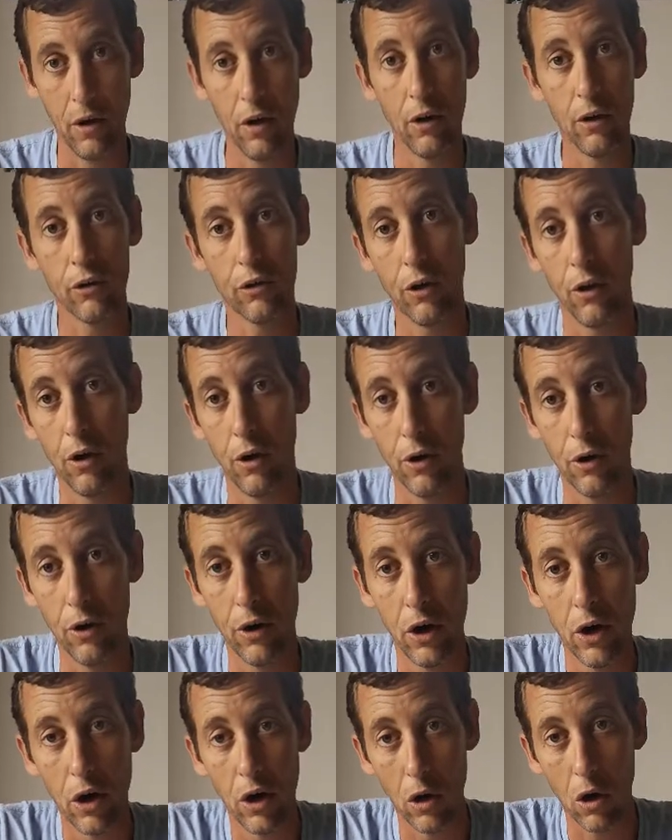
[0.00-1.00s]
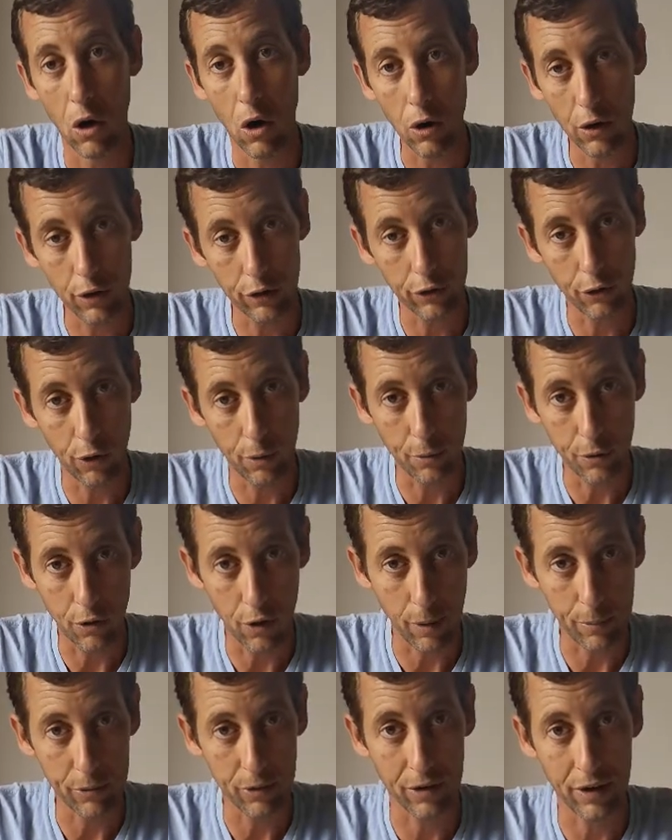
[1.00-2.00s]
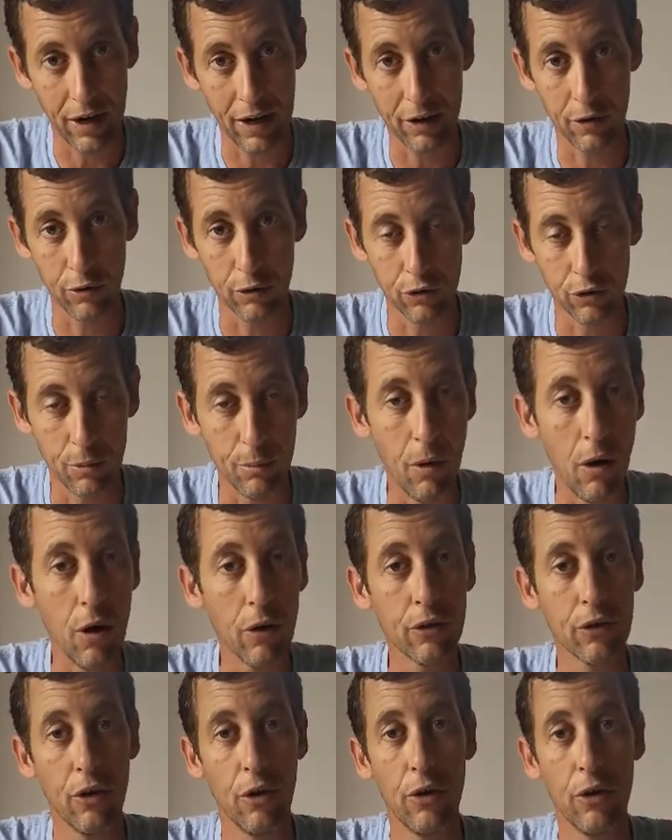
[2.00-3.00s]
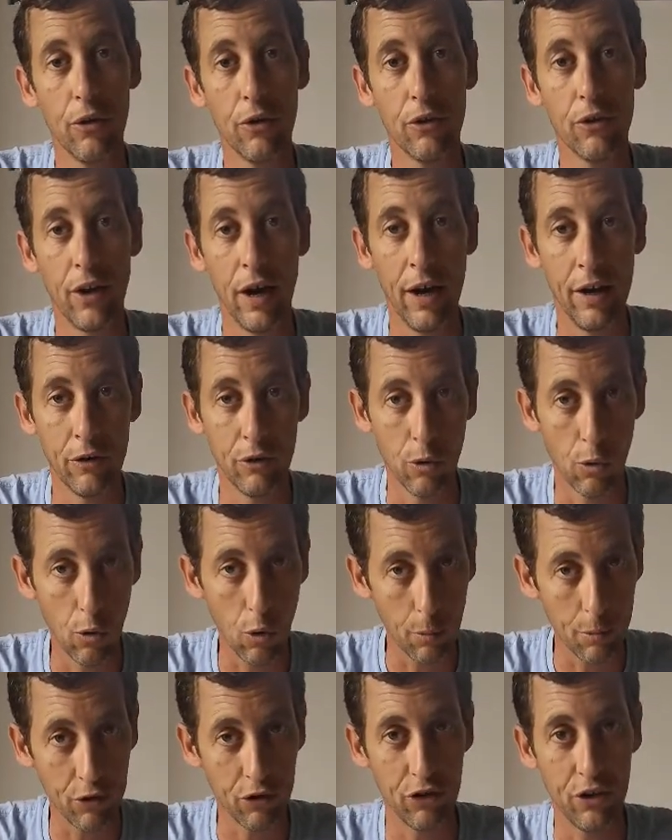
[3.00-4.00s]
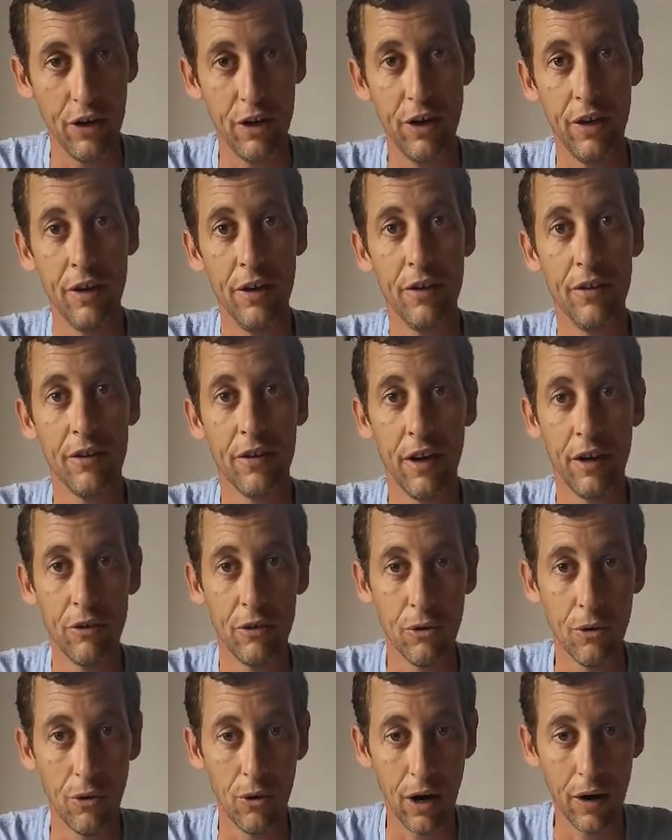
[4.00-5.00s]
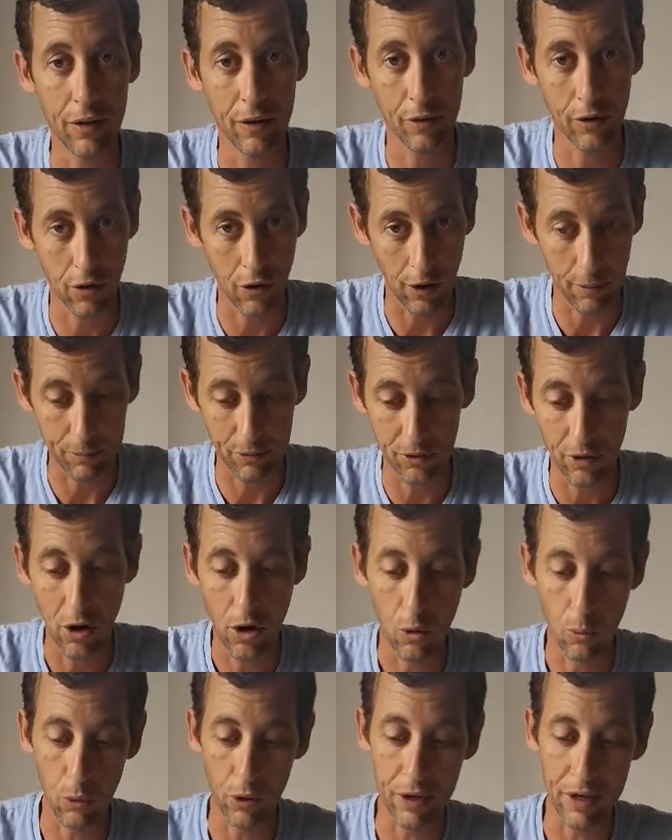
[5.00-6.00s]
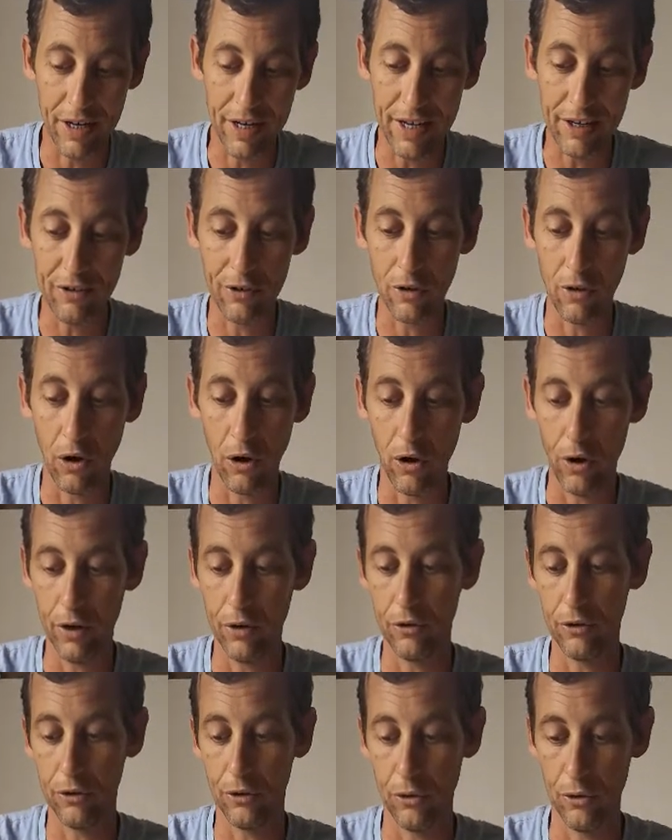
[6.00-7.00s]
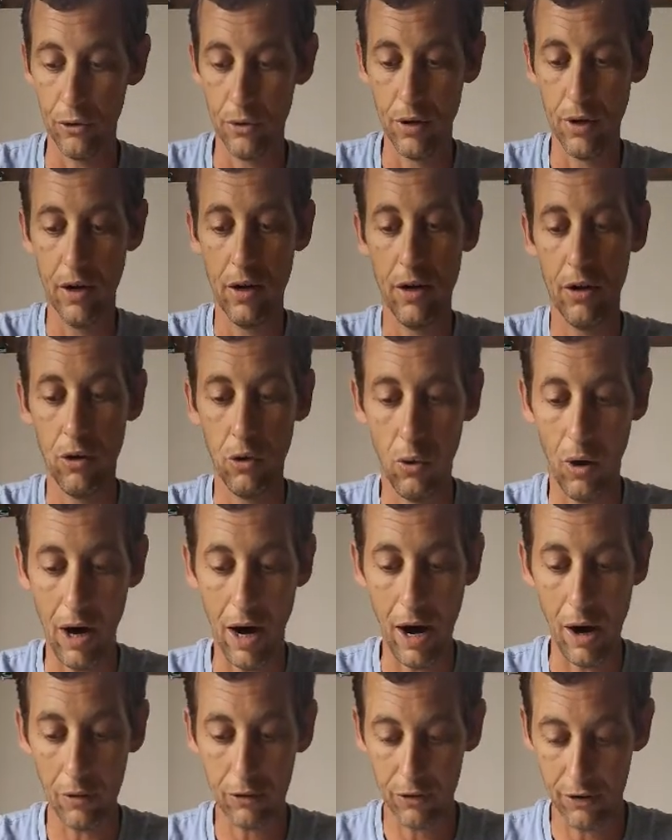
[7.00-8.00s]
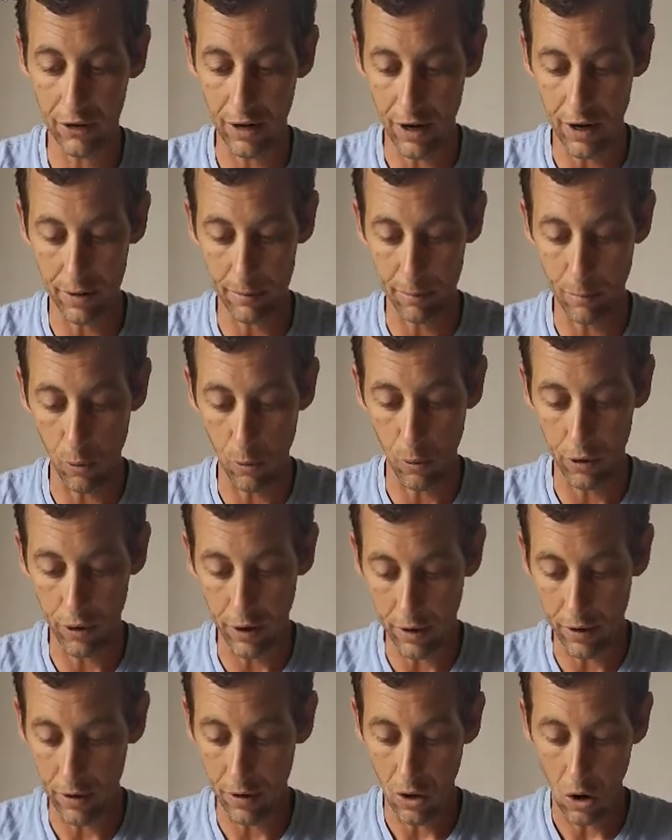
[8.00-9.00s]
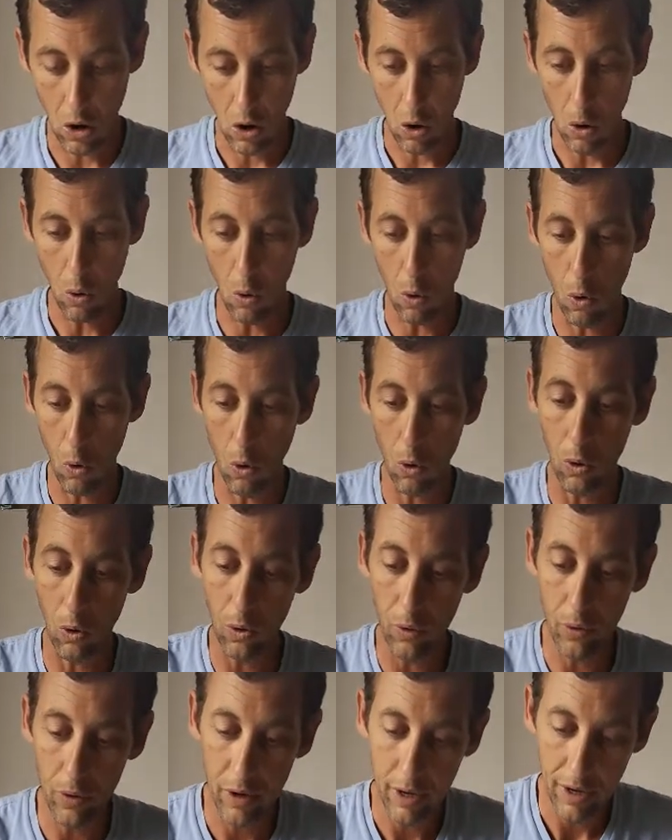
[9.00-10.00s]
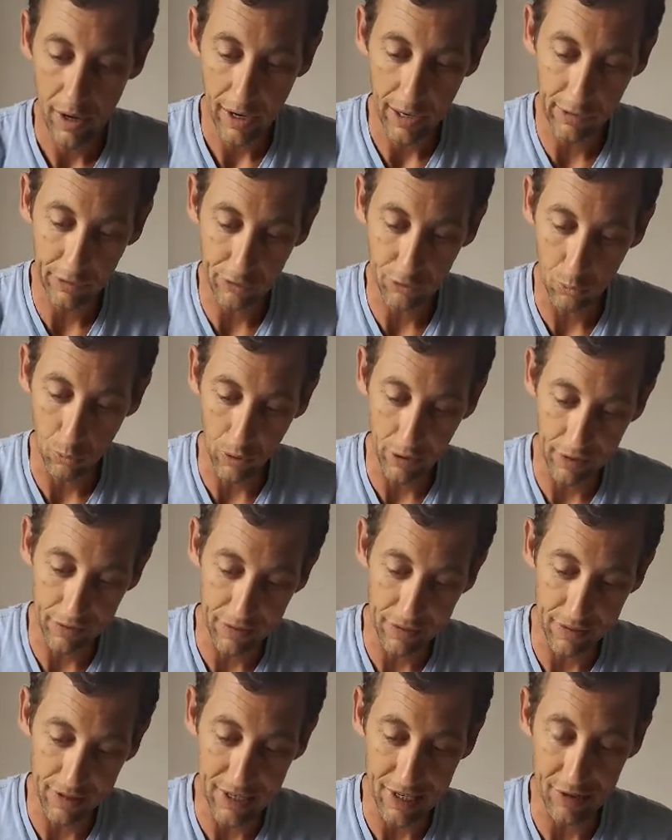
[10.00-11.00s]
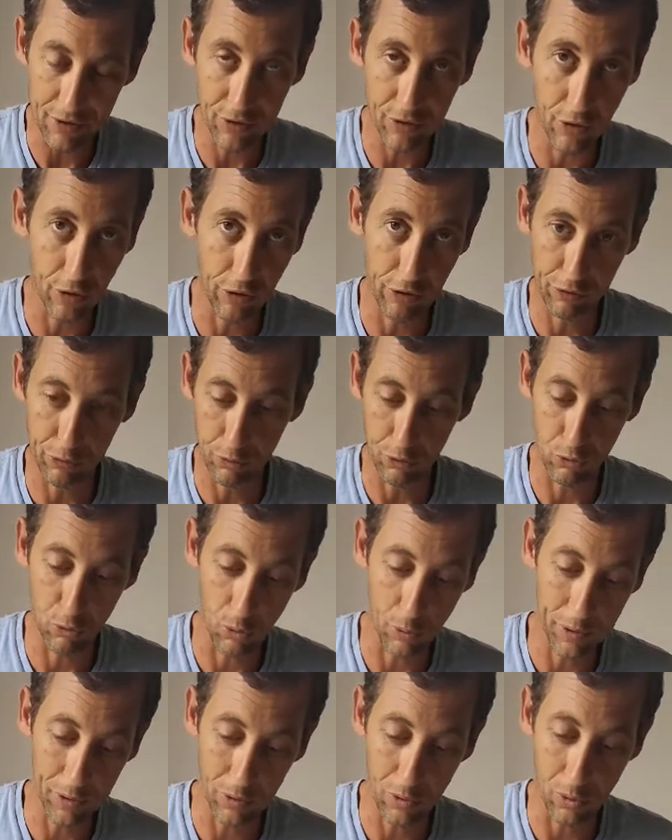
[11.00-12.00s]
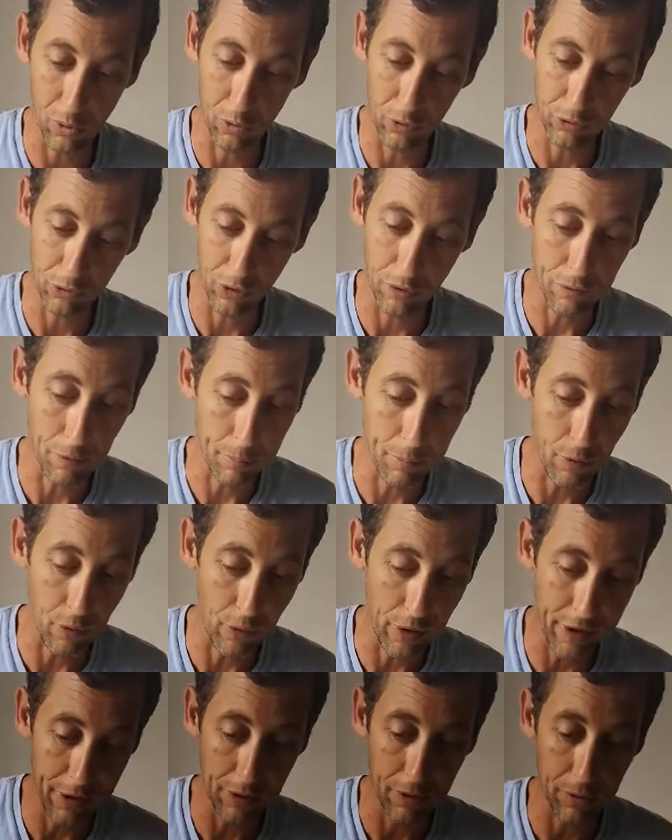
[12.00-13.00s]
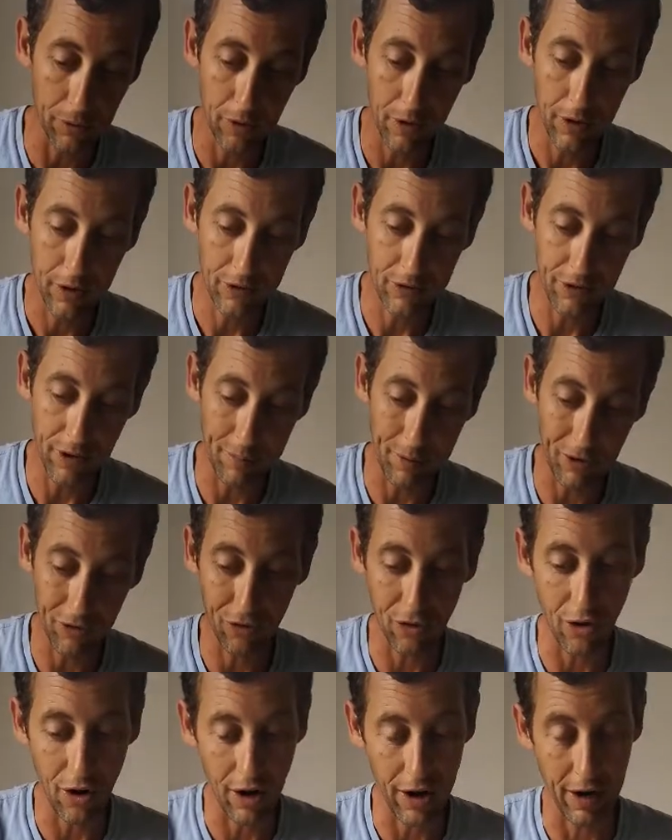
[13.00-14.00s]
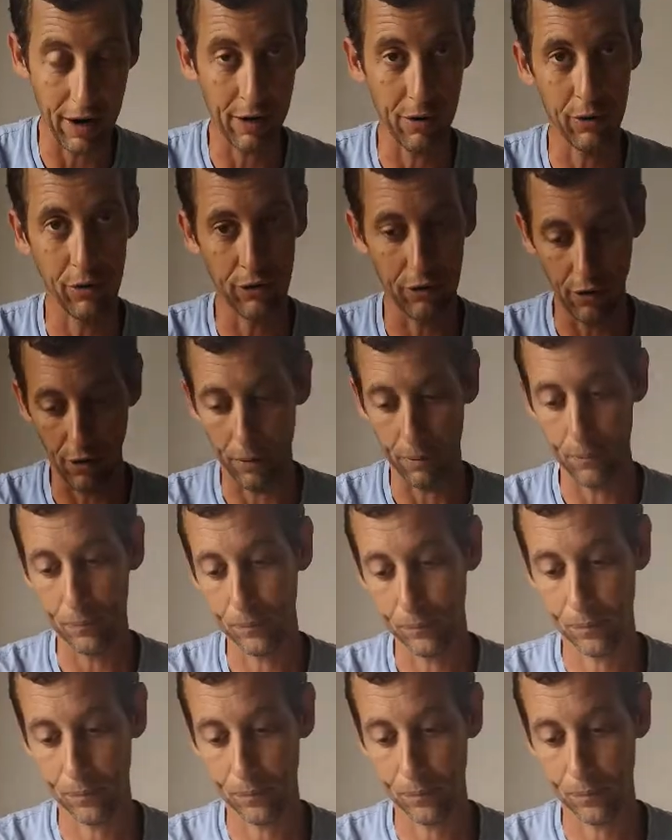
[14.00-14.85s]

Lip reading: So longer term crops like your tomatoes and your aubergines and your other crops would need to go into your outside border or into one of these zones, which we will call sort of a perennial semi-triangle zone.